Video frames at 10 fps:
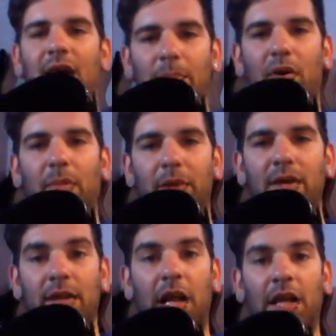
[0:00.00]
bought me a
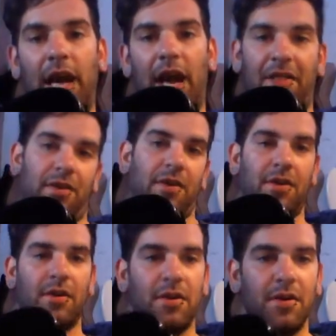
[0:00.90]
Telecaster.
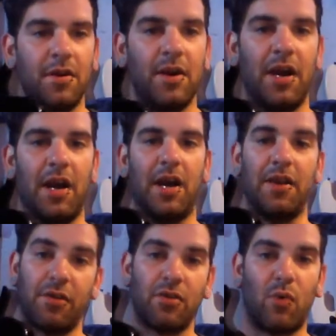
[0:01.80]
It's
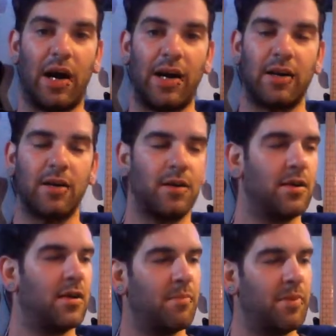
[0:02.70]
a Squier.
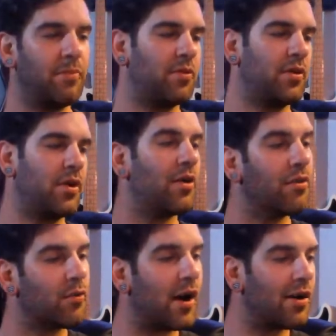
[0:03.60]
People don't know, a
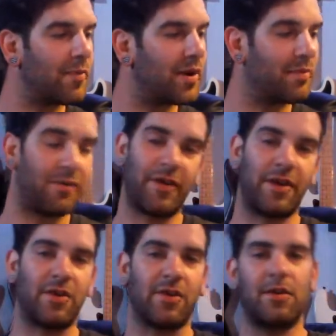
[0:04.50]
Squier's made by Fender.